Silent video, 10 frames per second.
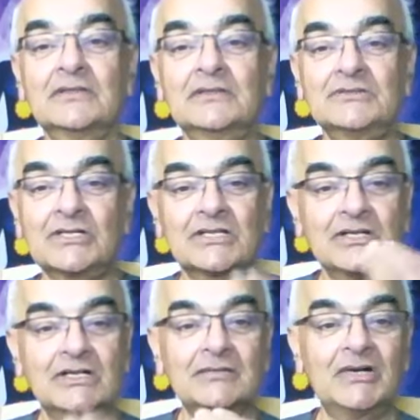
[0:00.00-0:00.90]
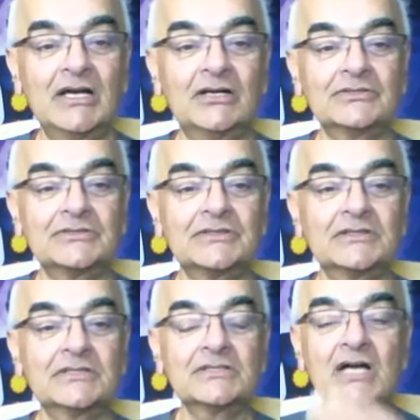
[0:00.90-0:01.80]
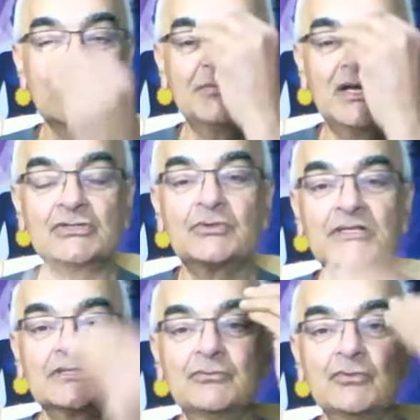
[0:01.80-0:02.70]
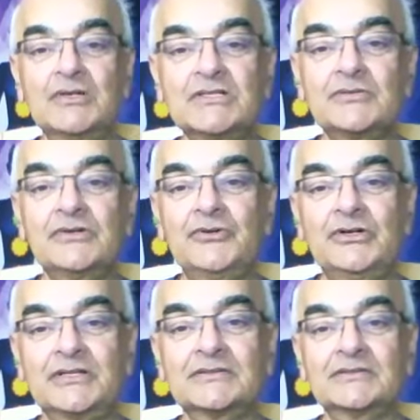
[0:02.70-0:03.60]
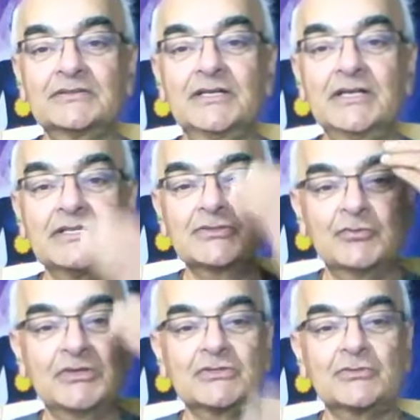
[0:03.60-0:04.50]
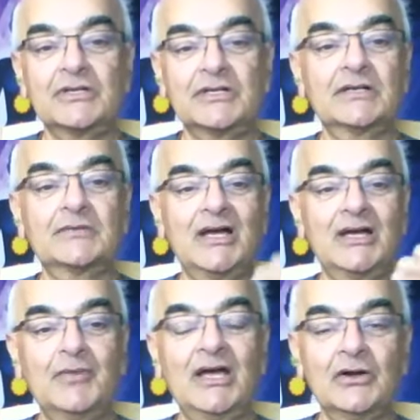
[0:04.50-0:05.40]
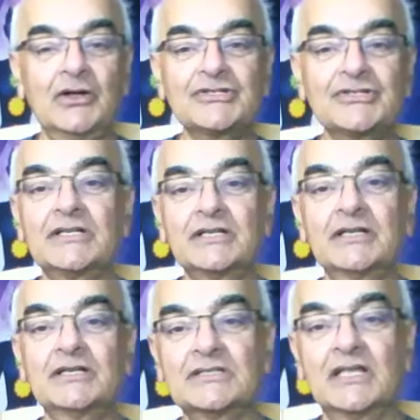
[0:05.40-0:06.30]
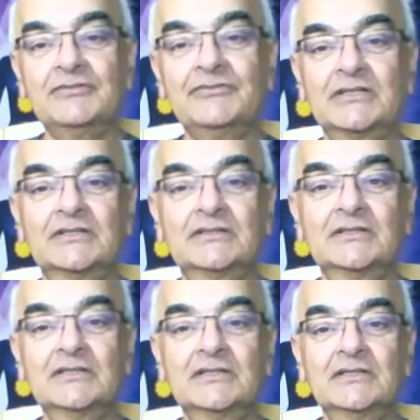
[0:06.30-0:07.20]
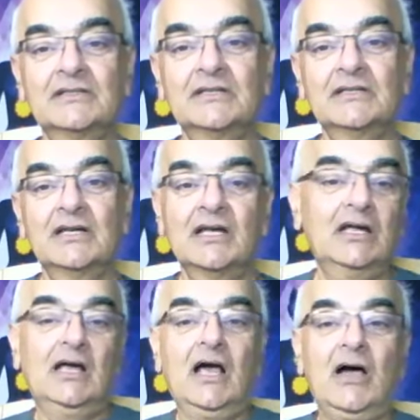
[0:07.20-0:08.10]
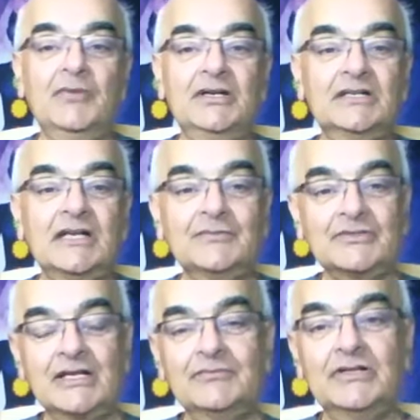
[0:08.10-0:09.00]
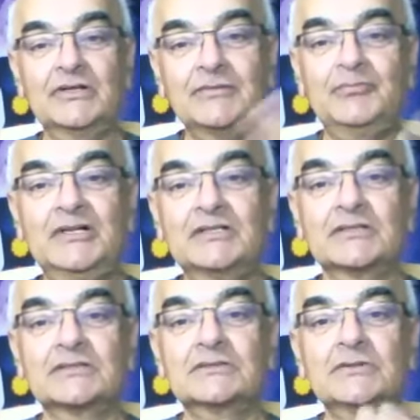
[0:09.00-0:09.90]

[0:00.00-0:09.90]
Just learn the biology. It's not a man's world. It's a woman's world. It is woman's world. Biologically, it is Devi. How many times can we repeat this?